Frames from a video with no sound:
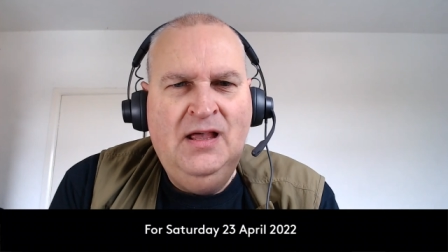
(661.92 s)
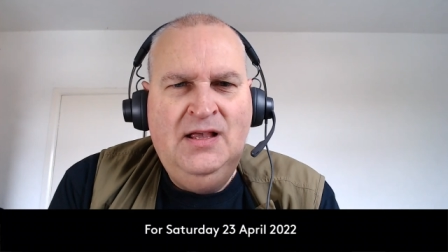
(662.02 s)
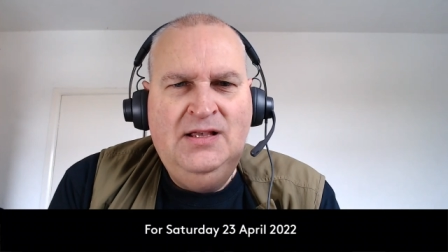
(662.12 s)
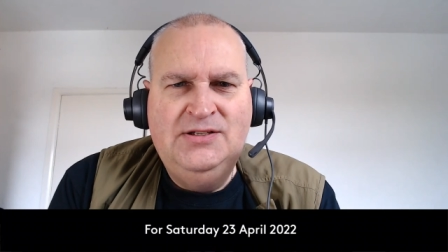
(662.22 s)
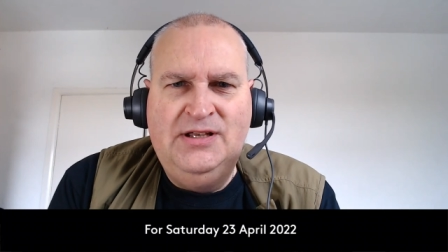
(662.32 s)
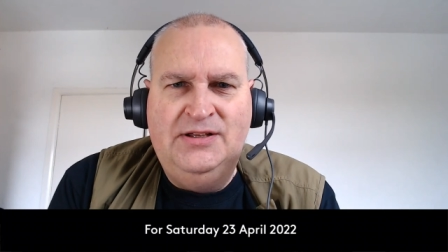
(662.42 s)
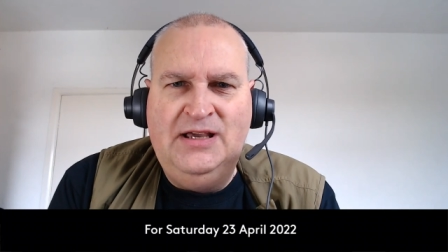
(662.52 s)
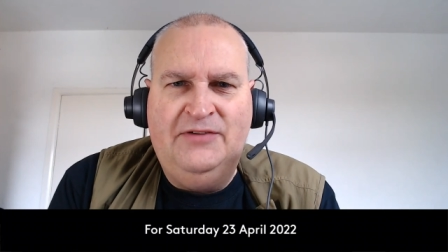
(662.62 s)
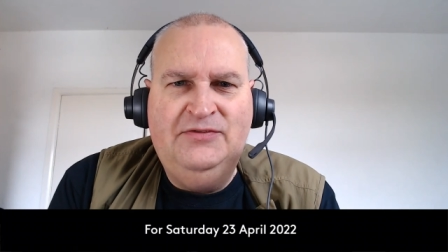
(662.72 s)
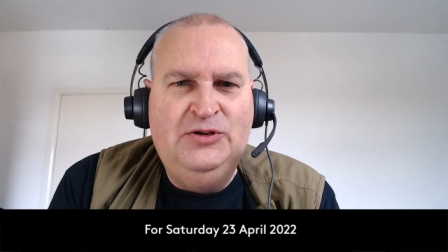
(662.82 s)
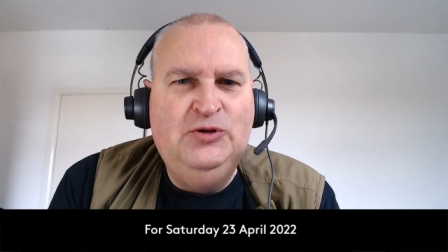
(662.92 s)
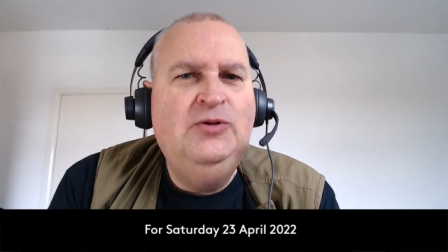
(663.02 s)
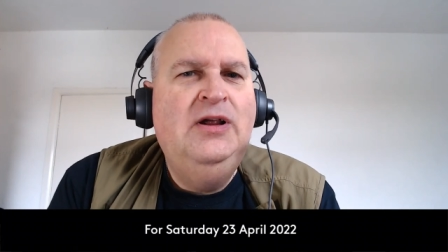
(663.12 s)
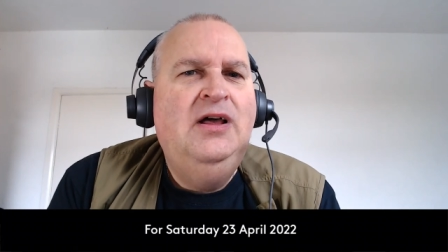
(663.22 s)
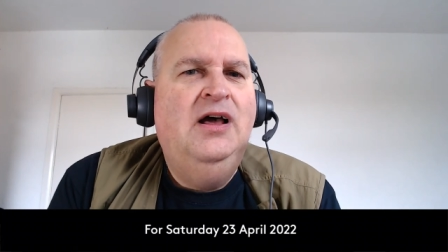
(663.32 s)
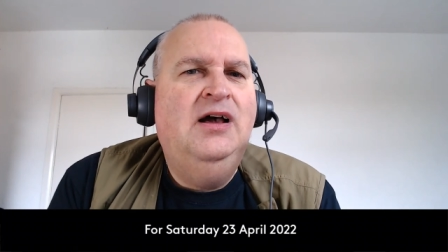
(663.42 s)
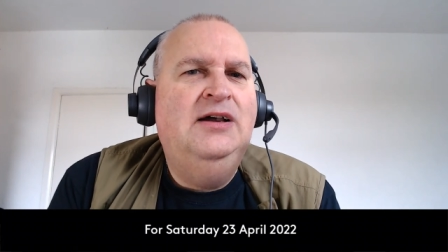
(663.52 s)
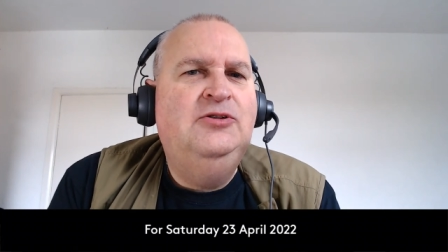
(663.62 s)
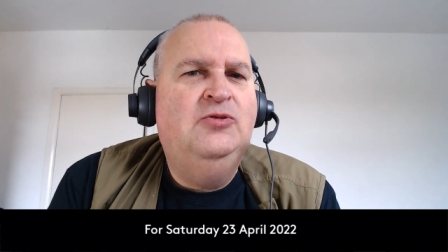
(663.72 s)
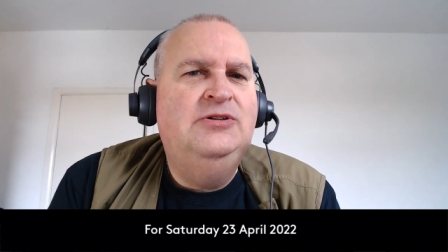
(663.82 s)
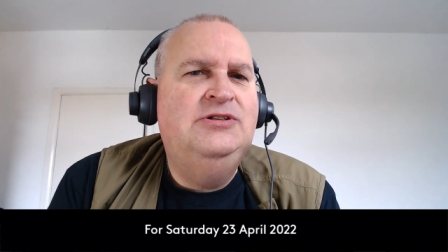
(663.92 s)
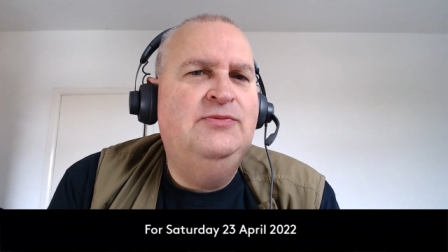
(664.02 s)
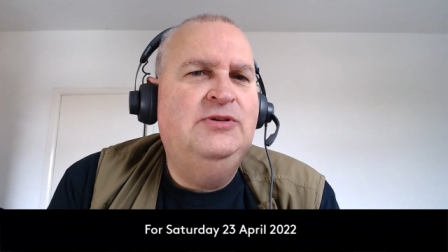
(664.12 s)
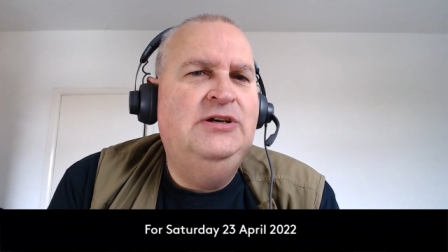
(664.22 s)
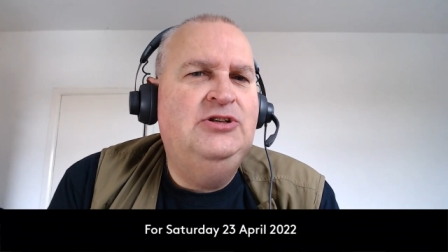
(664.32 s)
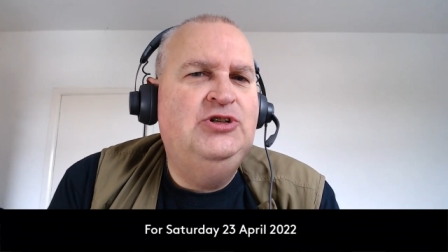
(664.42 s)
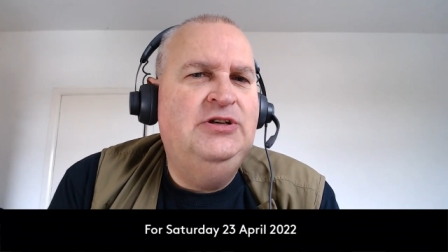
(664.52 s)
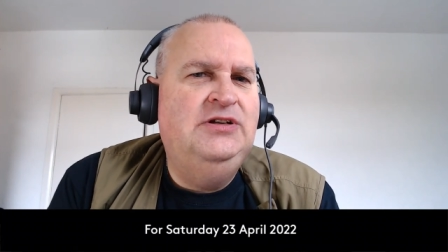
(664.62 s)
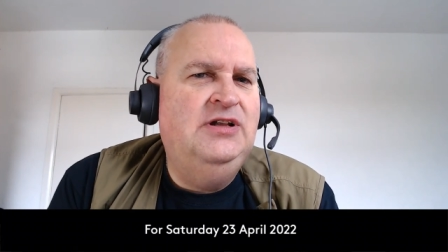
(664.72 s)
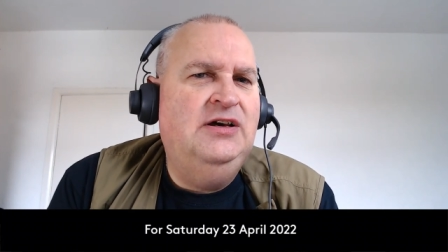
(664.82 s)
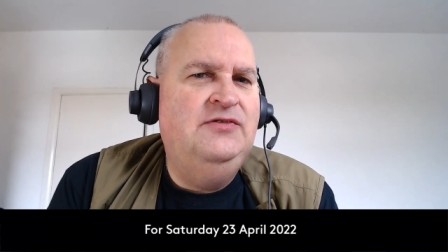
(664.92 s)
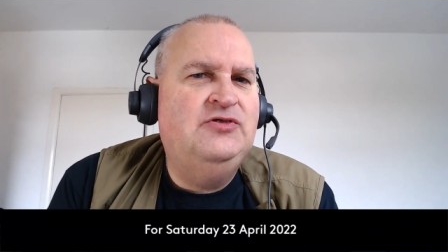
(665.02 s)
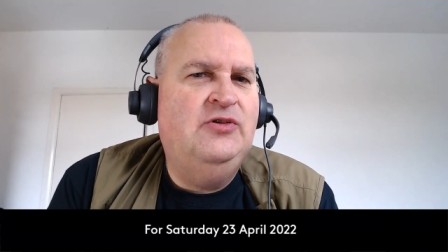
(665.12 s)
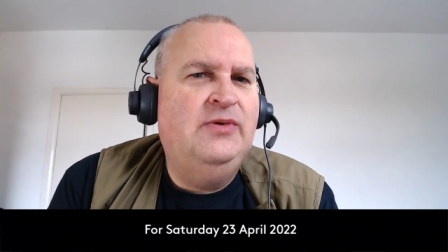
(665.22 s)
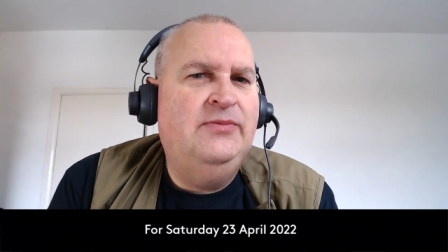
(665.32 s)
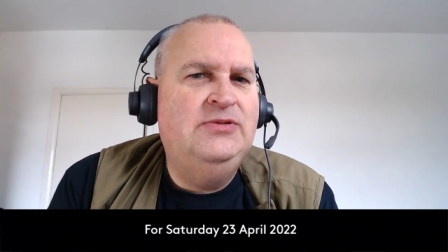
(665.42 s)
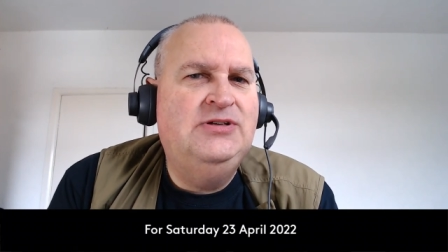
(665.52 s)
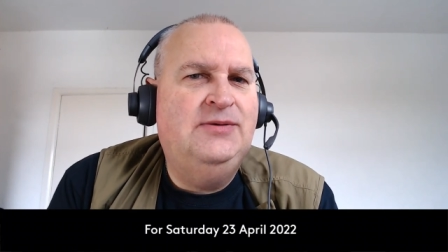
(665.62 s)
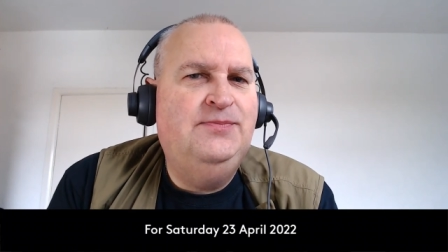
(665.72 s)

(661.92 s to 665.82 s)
Sunday afternoon, I'd ordered some kitchen knives from Amazon.